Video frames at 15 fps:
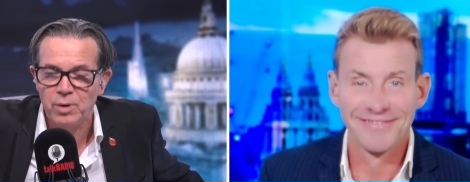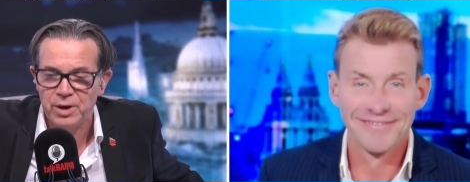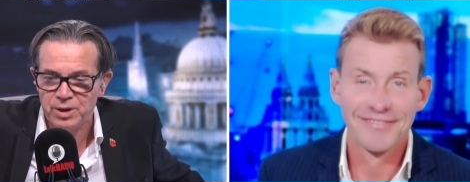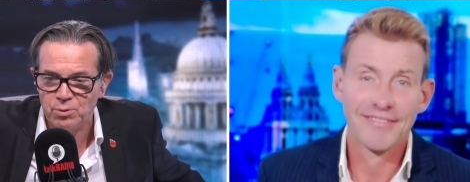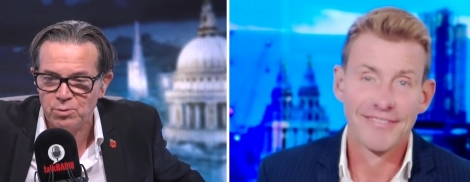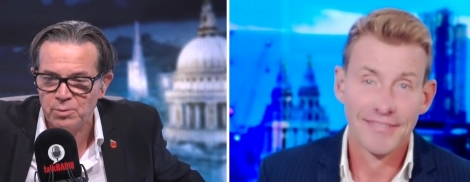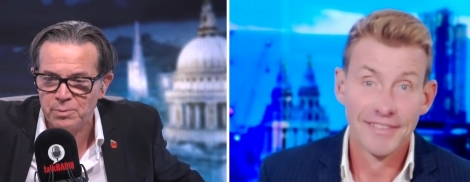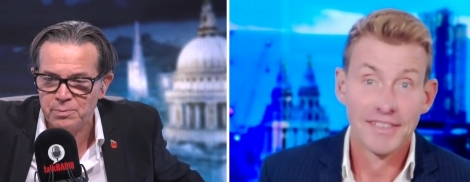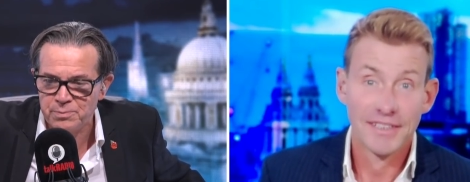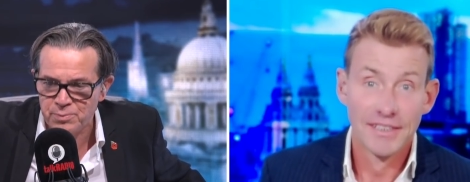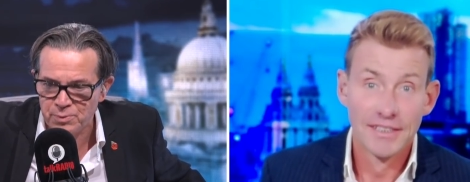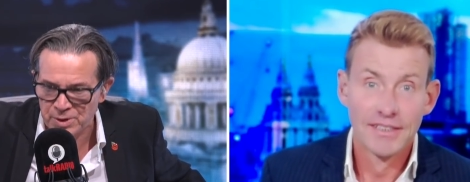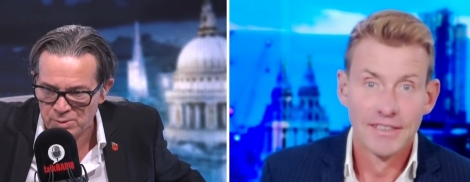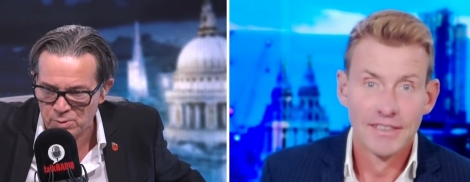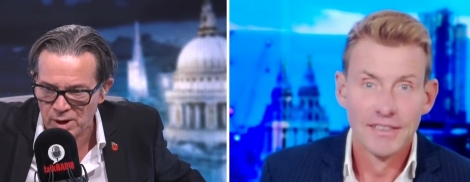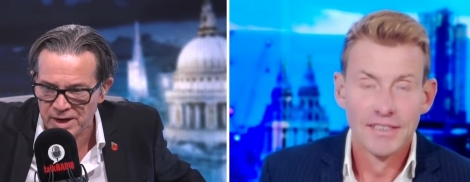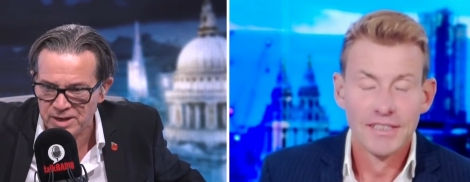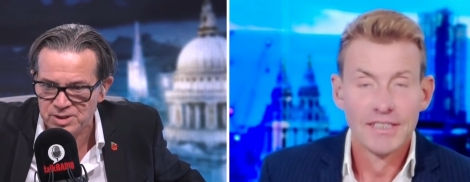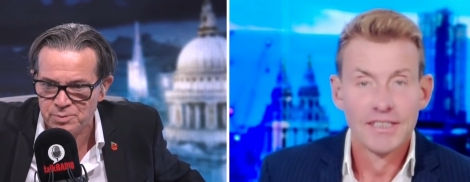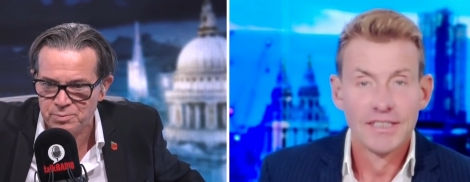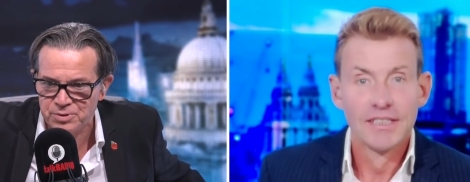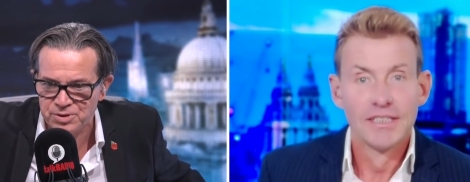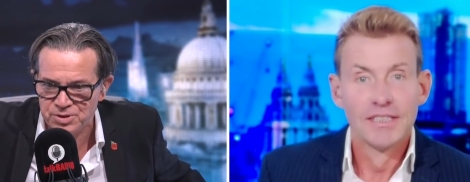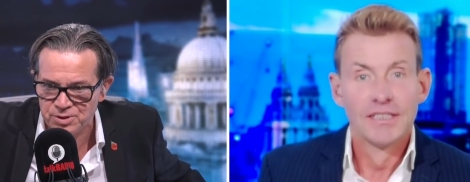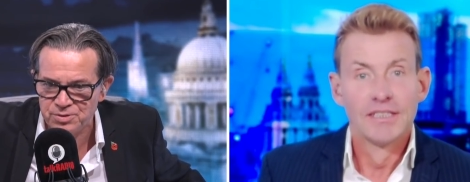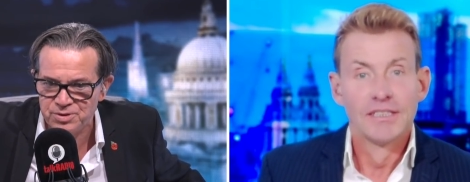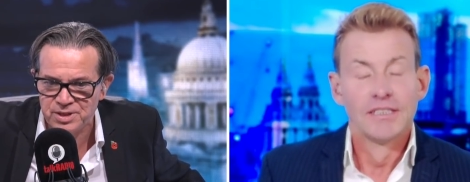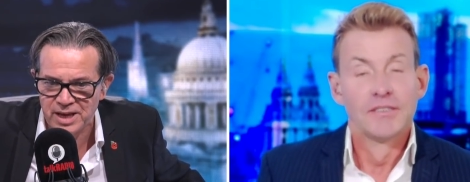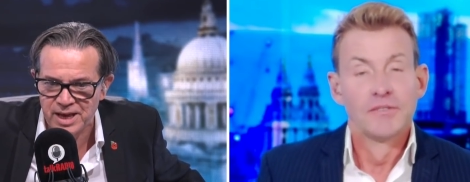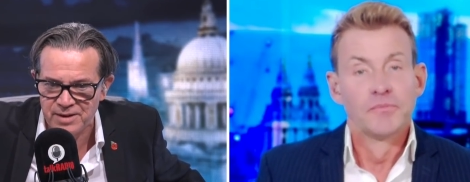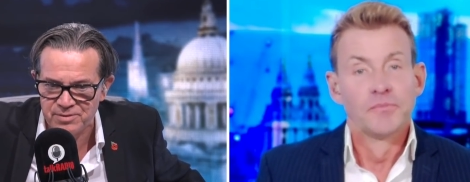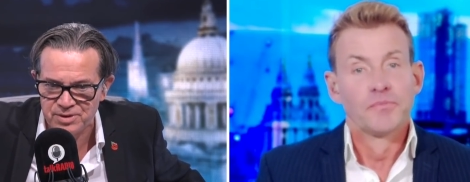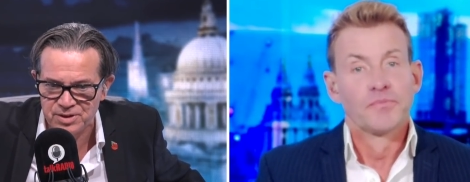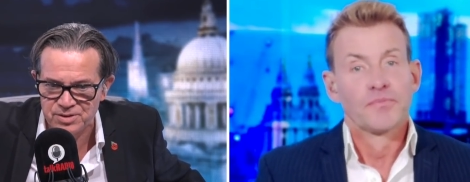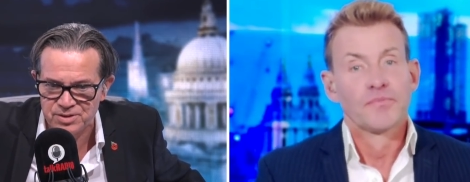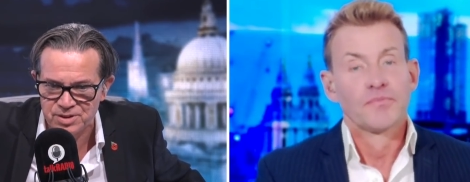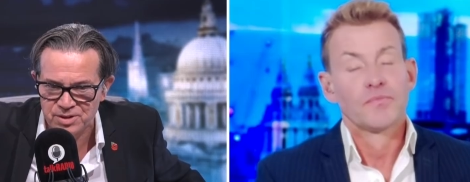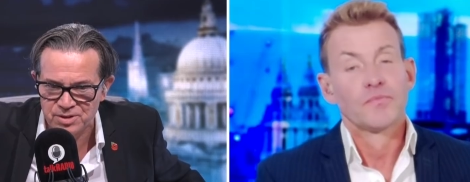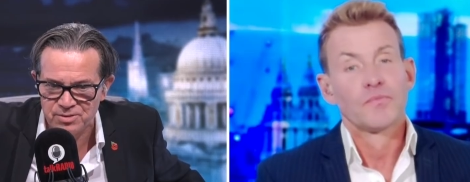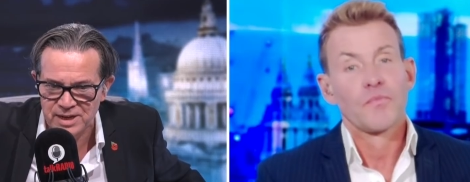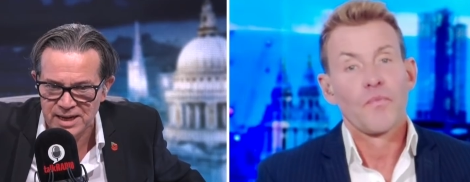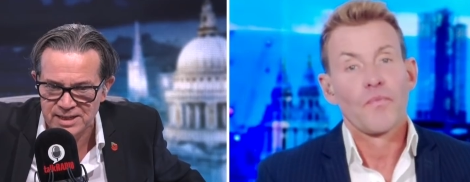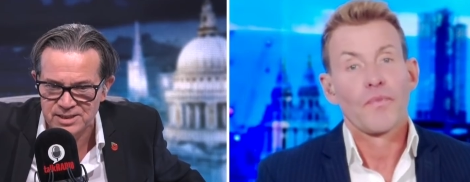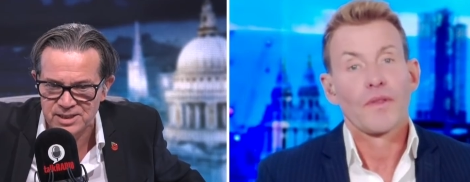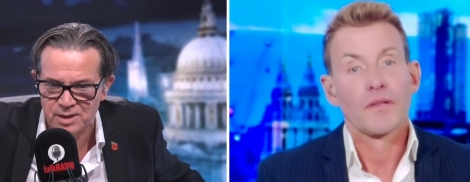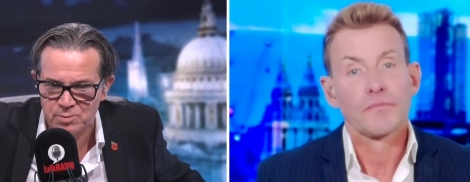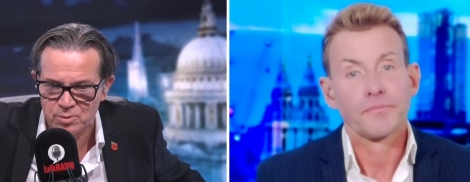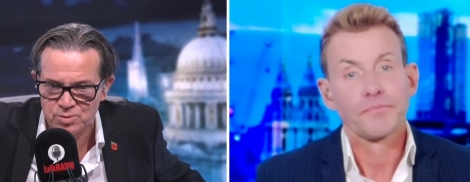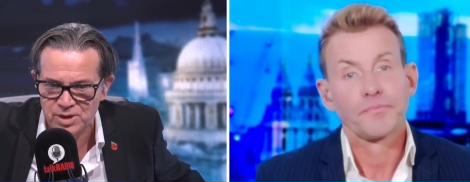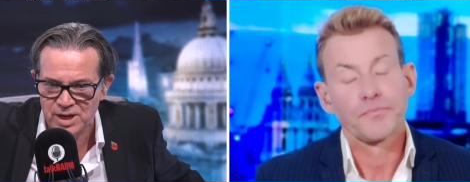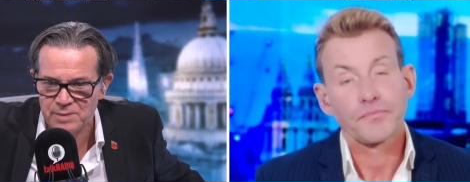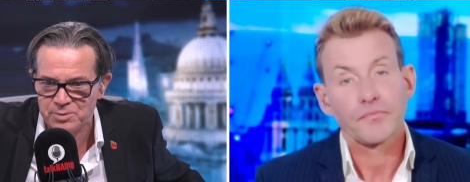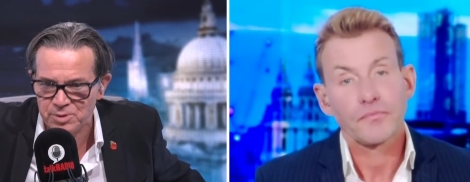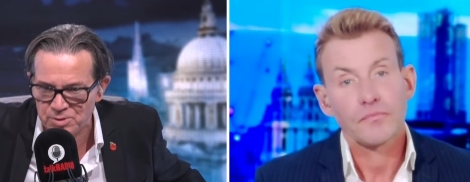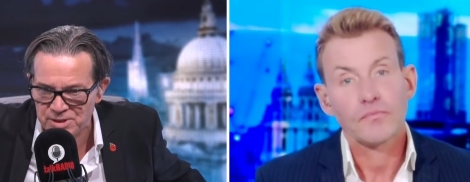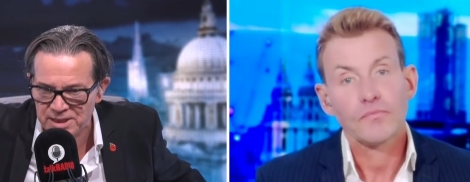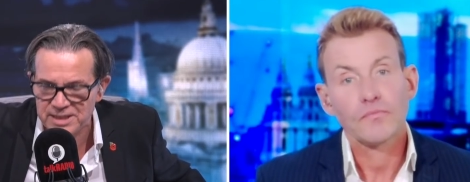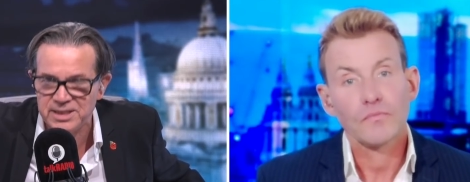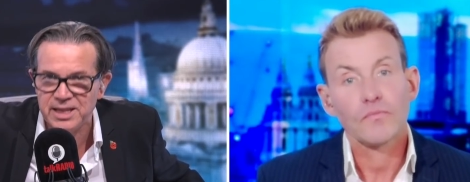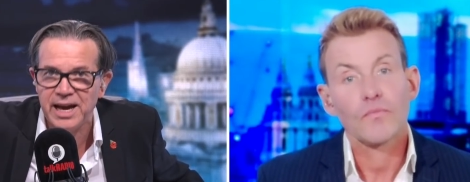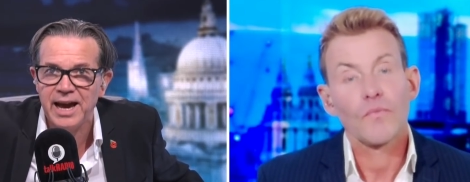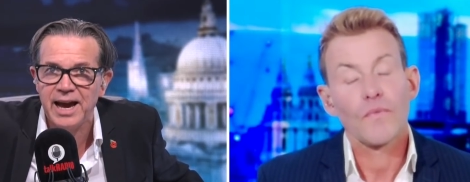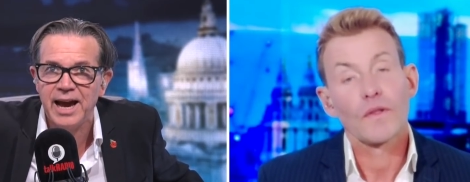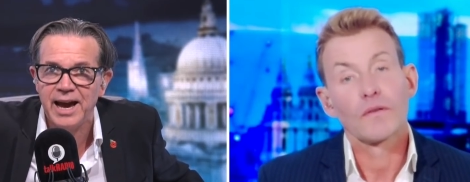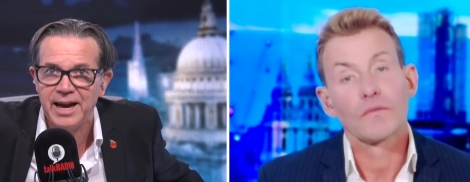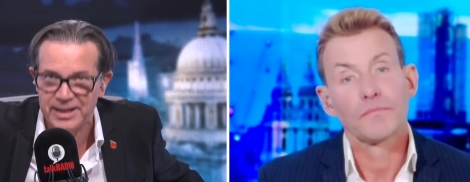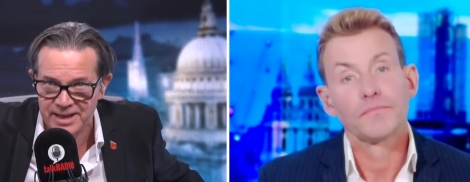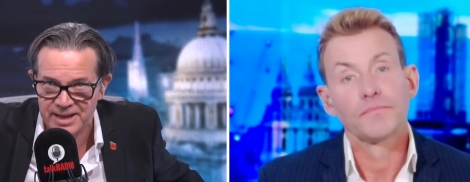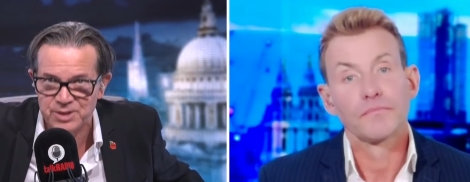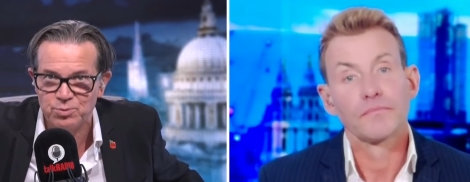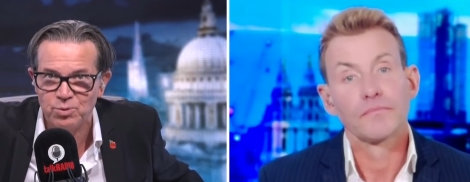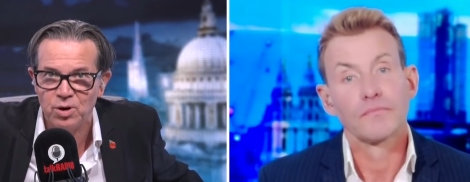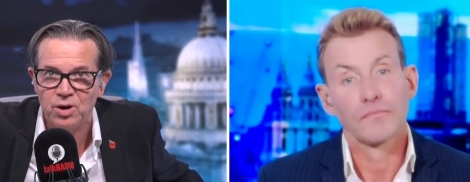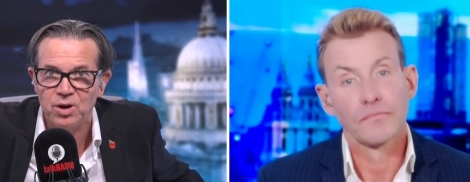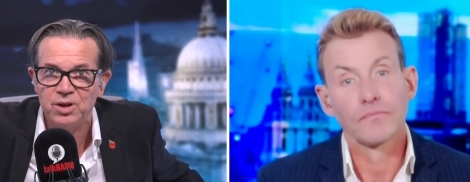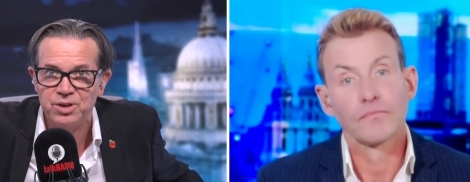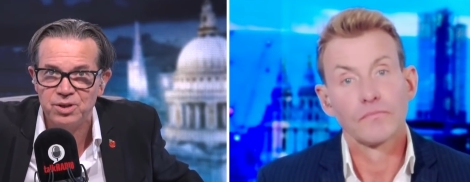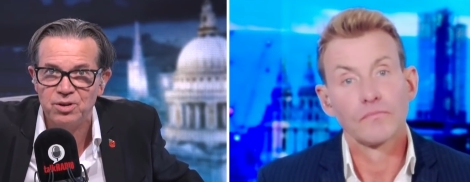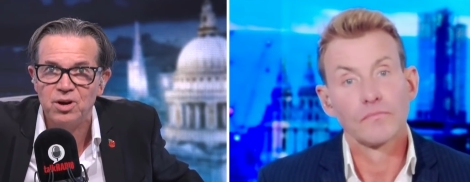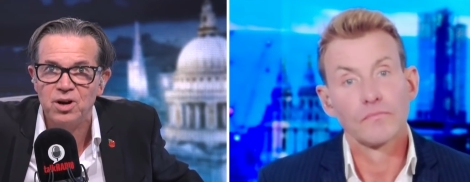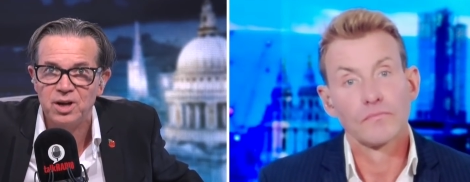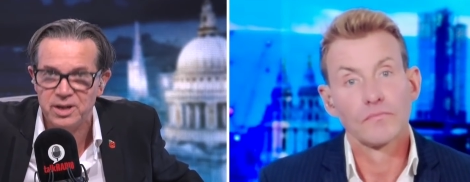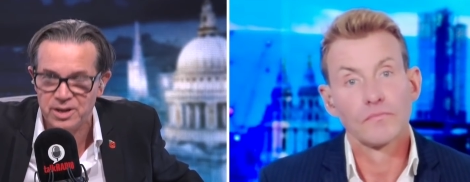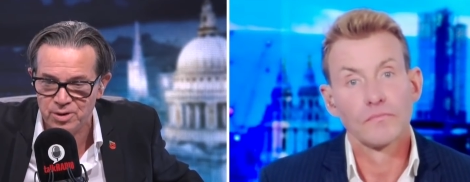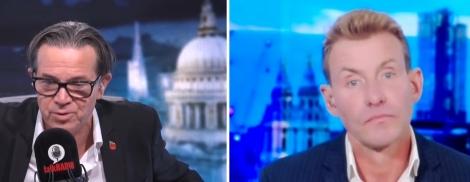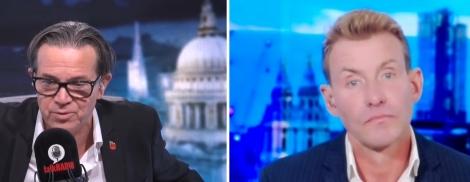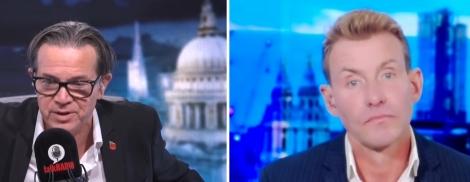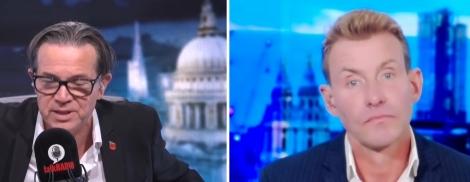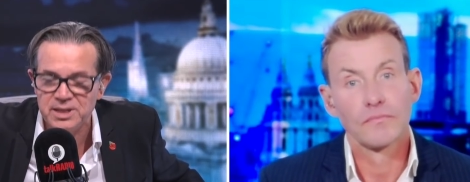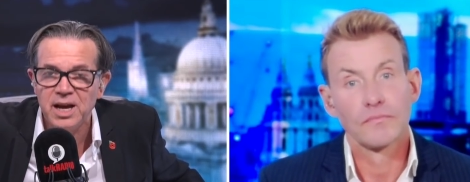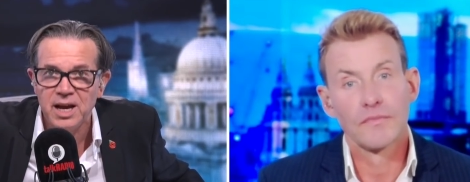Speaker 1: where you were required to produce evidence that you'd had double jab. You did that, and guess what? You got COVID.